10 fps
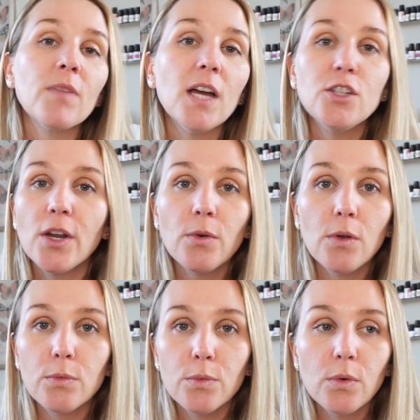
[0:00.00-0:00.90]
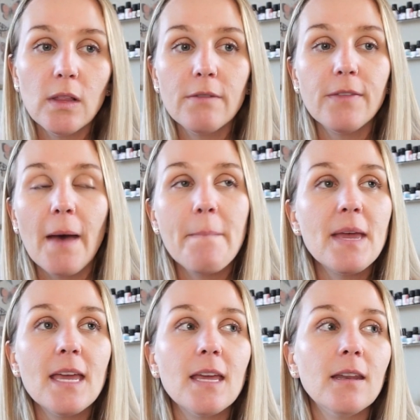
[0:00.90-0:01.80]
A general rule of thumb
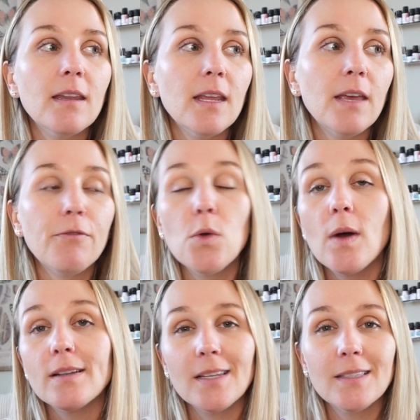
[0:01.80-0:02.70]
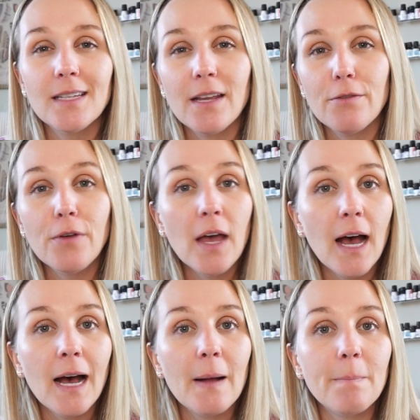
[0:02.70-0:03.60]
if you are sensitive
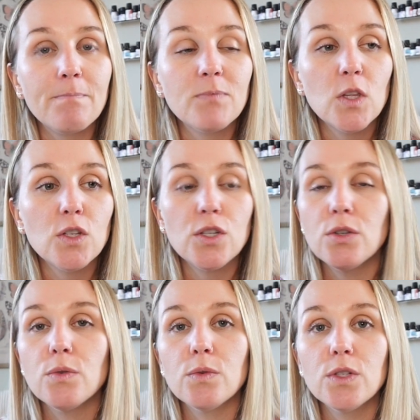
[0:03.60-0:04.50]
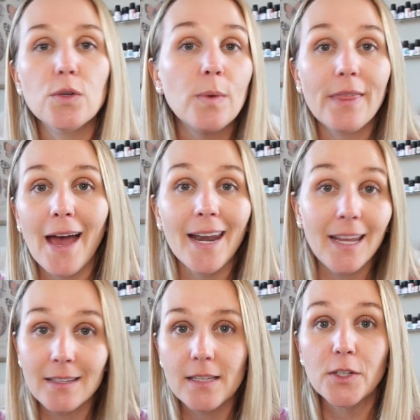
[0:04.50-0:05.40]
to do with
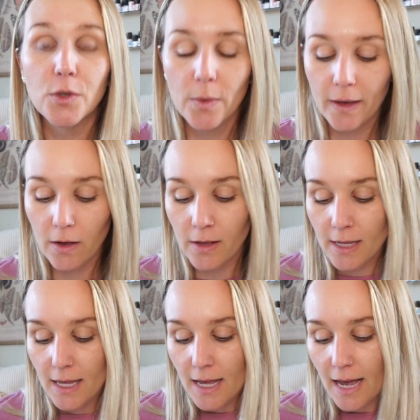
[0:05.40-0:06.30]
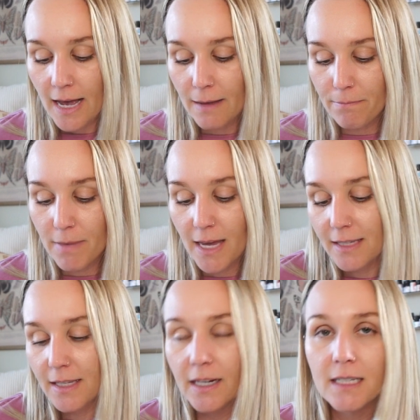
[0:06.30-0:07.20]
any essential oil,
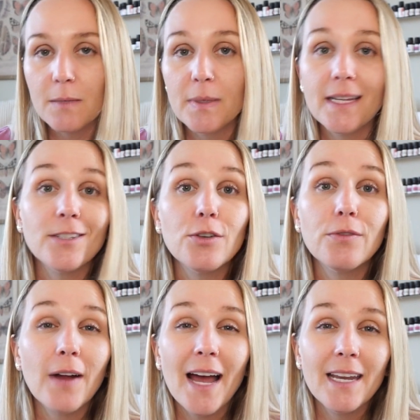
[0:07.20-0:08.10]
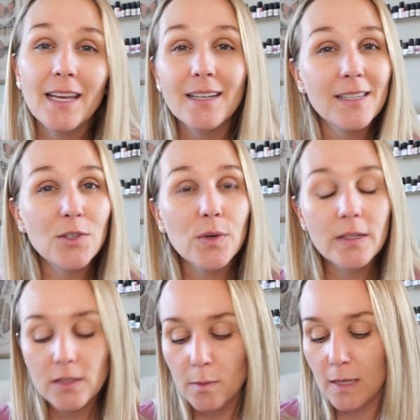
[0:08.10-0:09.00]
because there is a potential for any essential
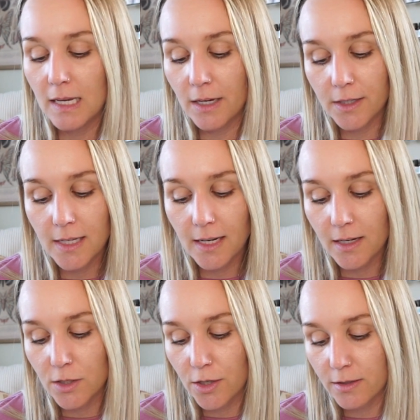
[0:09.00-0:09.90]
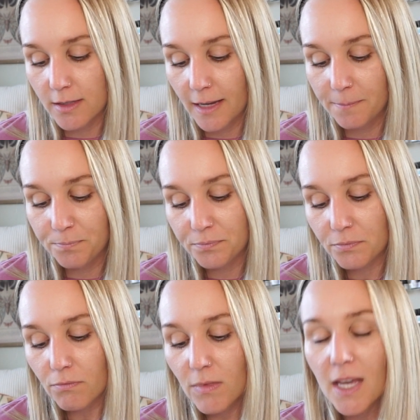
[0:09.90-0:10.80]
oil to be irritating to your skin.
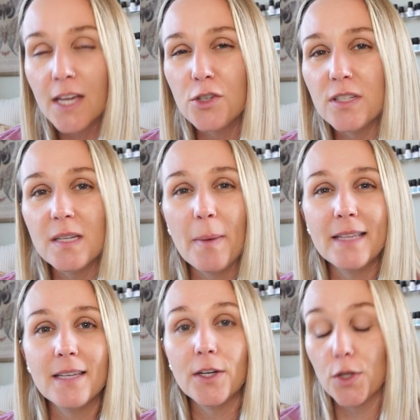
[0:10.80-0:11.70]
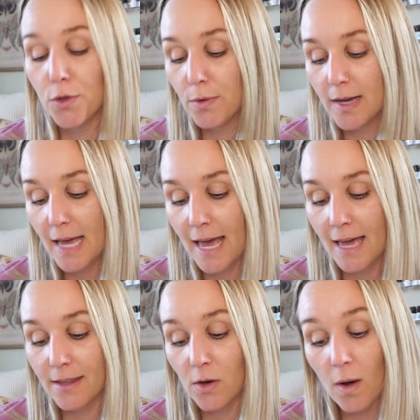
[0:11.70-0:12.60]
It just depends on you
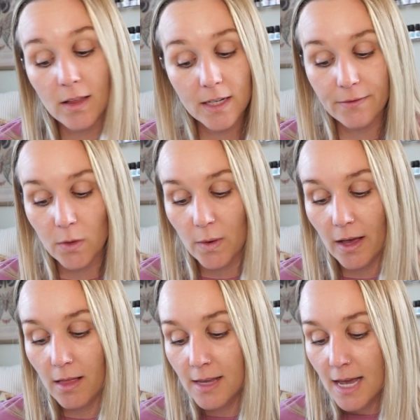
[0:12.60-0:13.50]
and the quality of the oil.